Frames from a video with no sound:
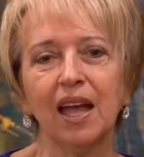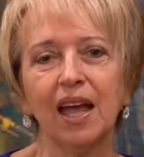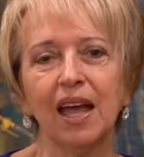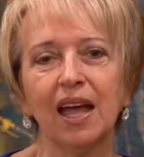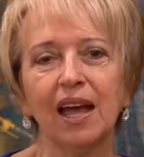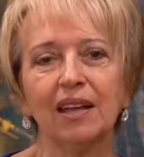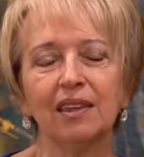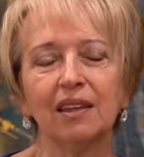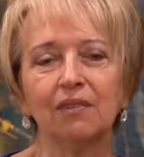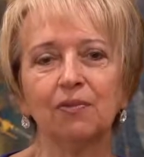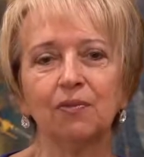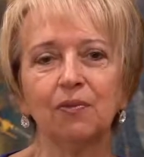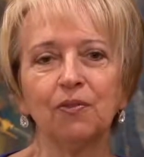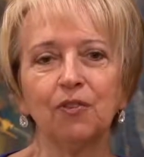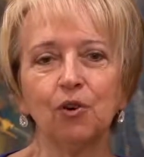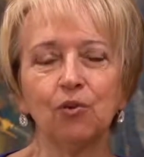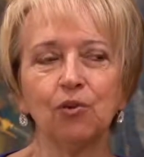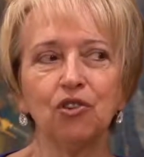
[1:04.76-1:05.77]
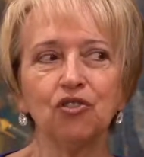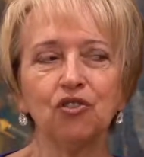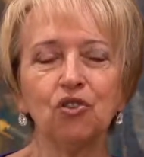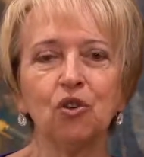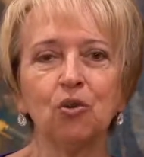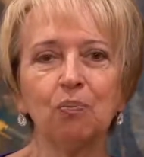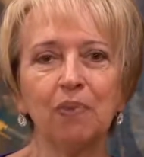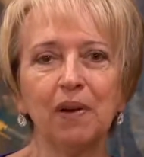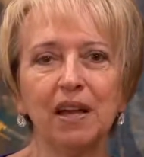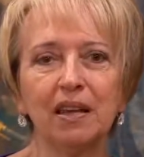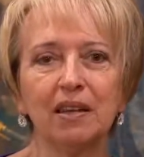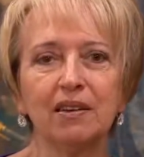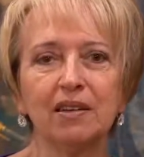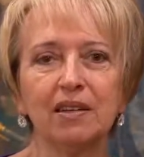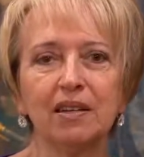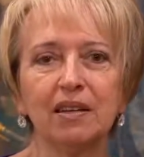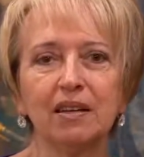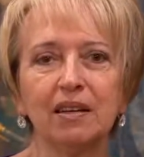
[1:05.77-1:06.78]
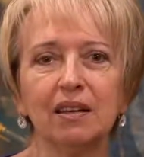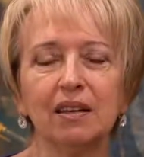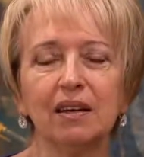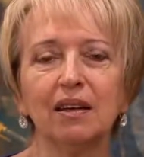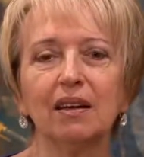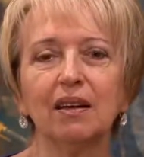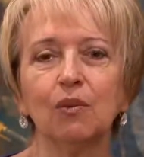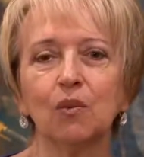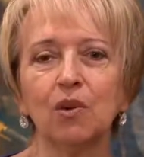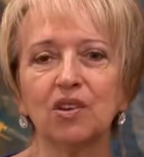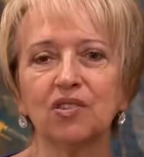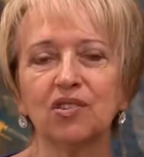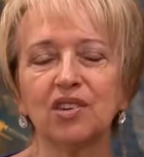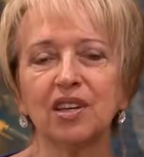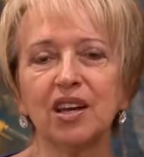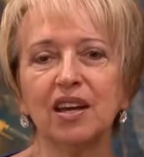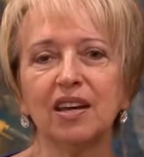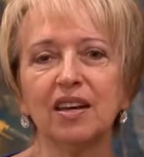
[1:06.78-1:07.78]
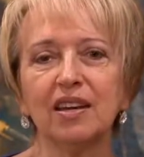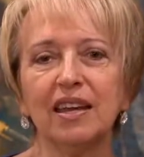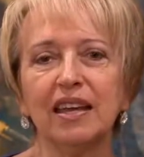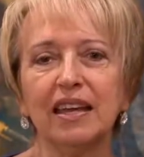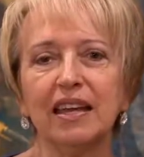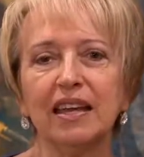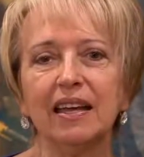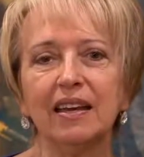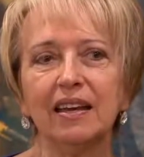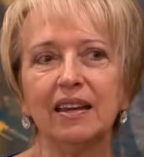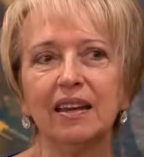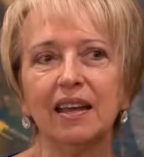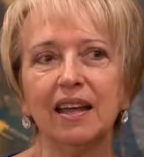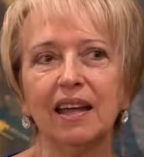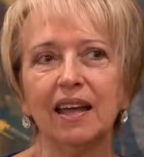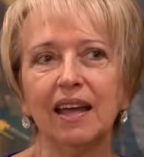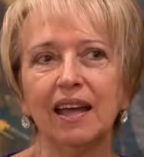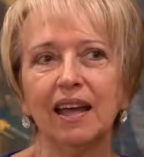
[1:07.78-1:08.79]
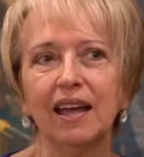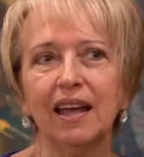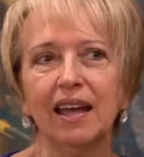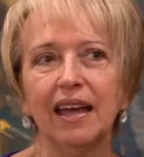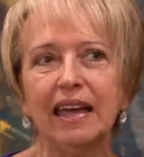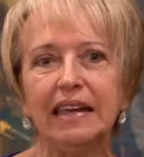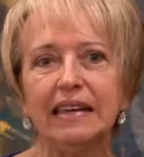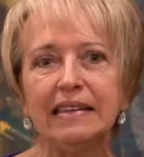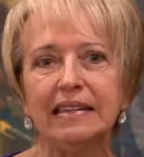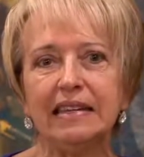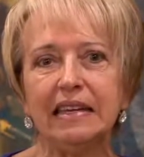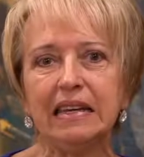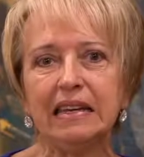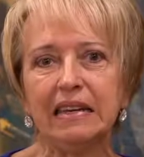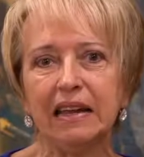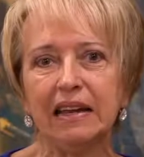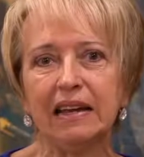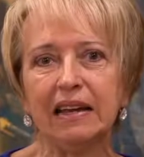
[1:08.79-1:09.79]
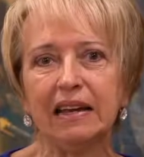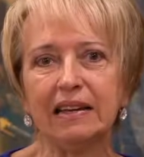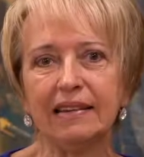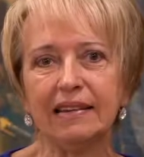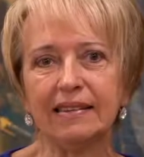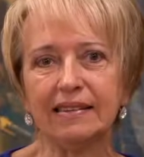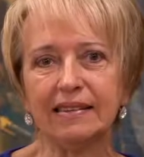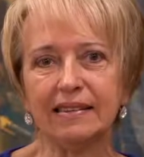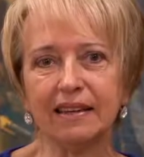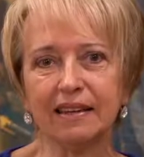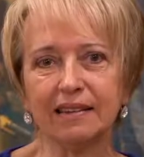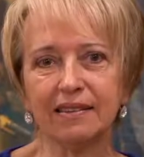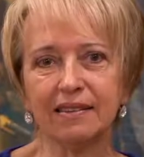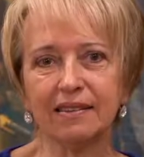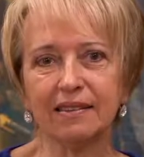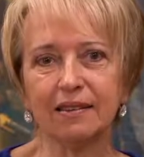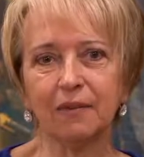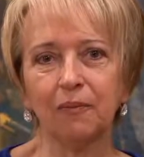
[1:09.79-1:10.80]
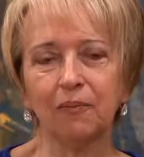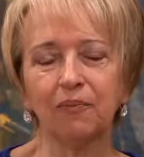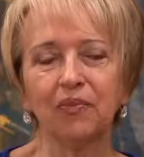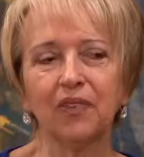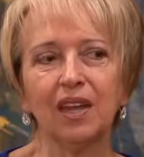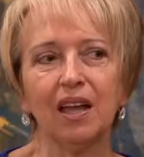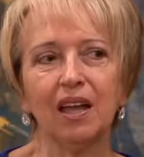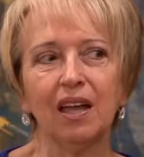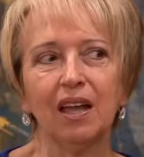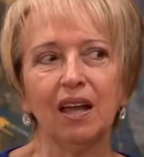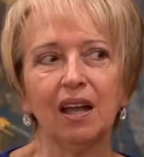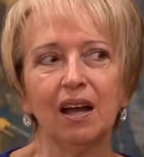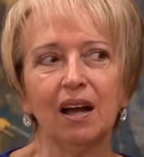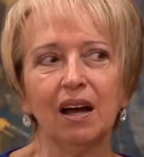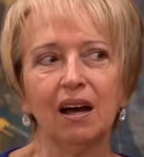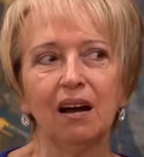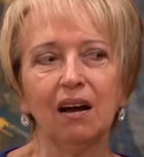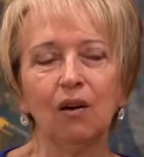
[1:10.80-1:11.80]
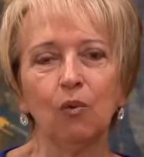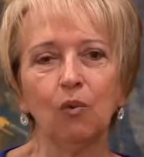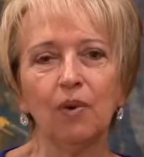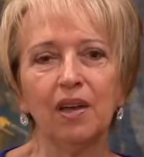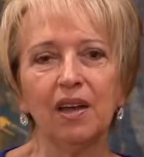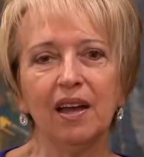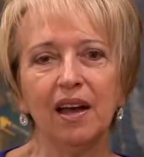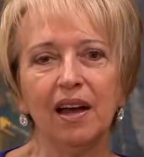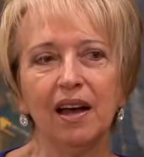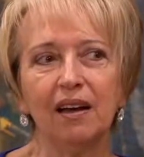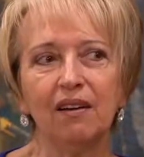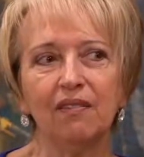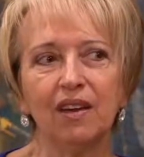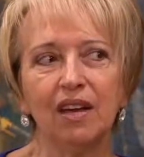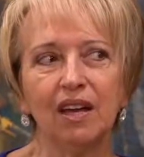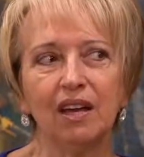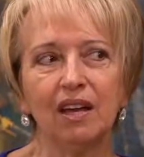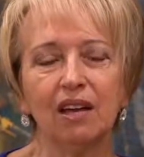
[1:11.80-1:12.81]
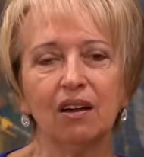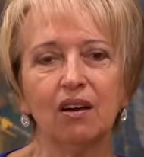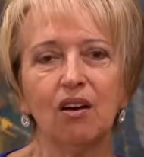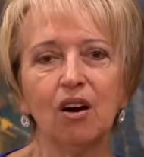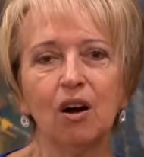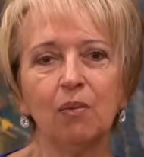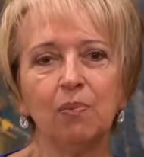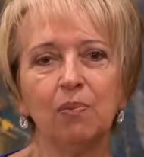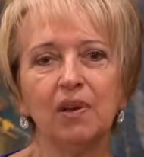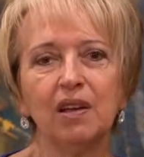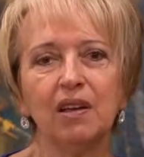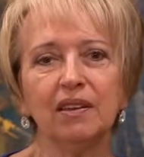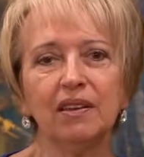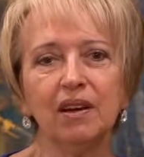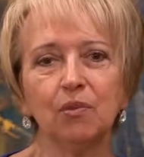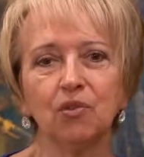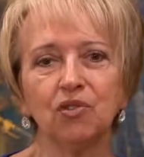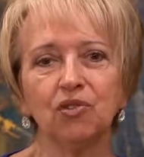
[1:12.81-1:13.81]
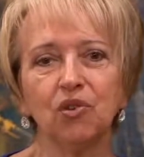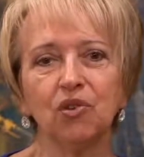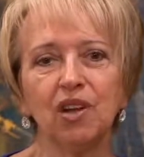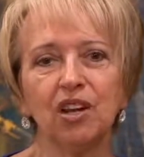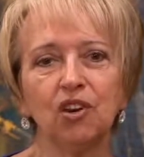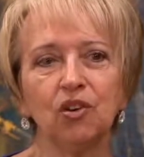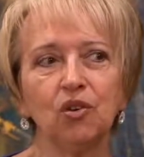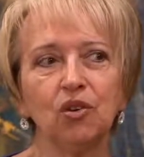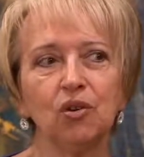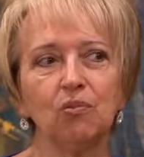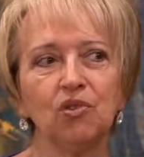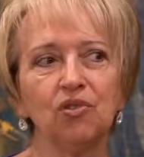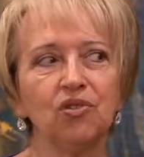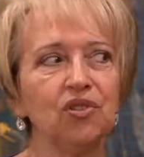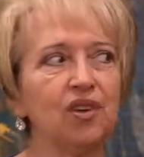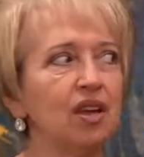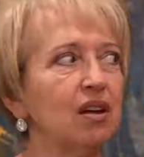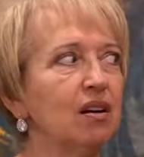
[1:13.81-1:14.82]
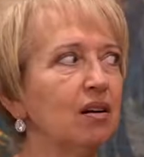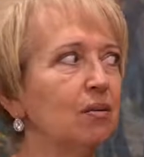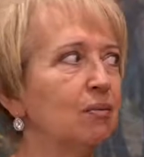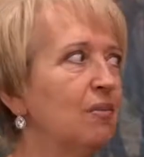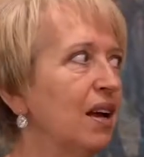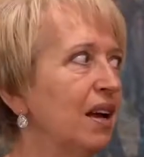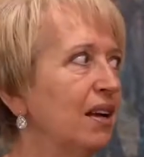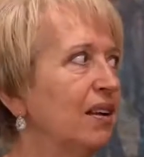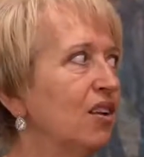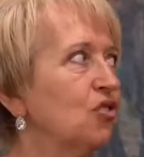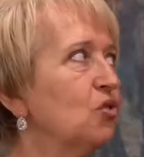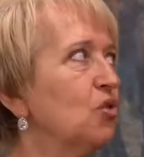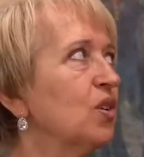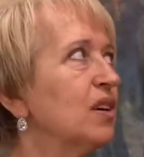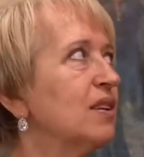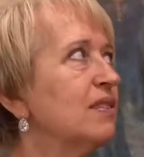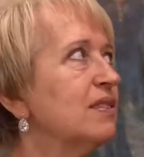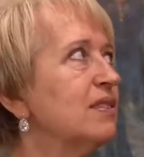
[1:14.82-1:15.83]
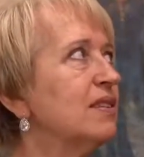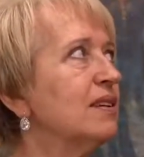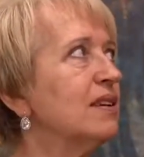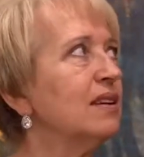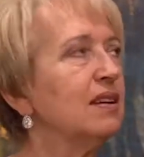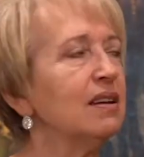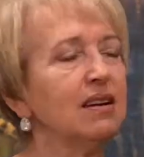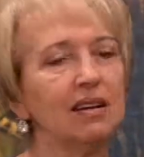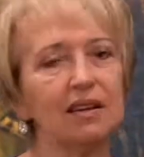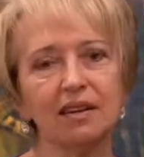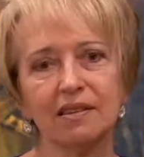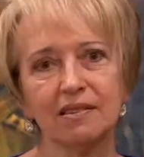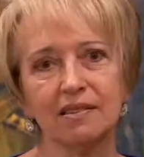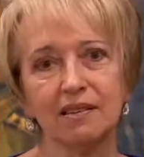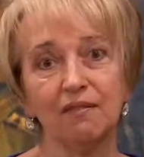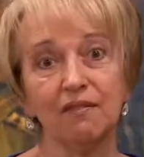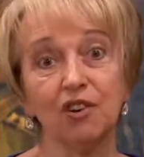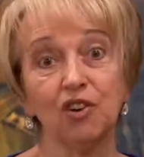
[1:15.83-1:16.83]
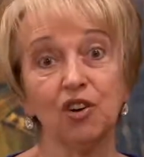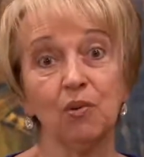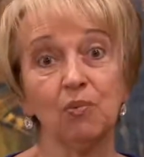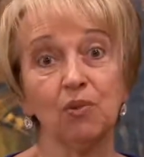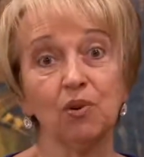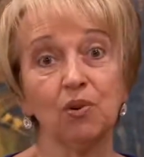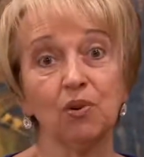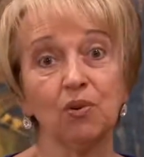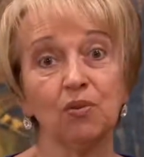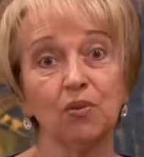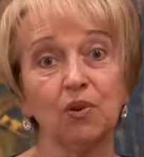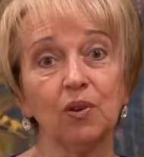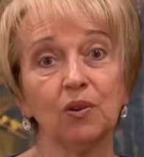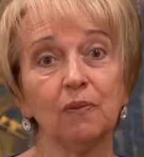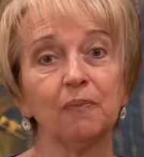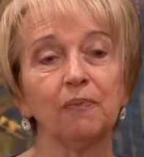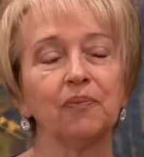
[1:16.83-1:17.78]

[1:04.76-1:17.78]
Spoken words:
And the original painting was done in 1896. We have a copy that was donated to the museum, and as you can see, it's very beautiful.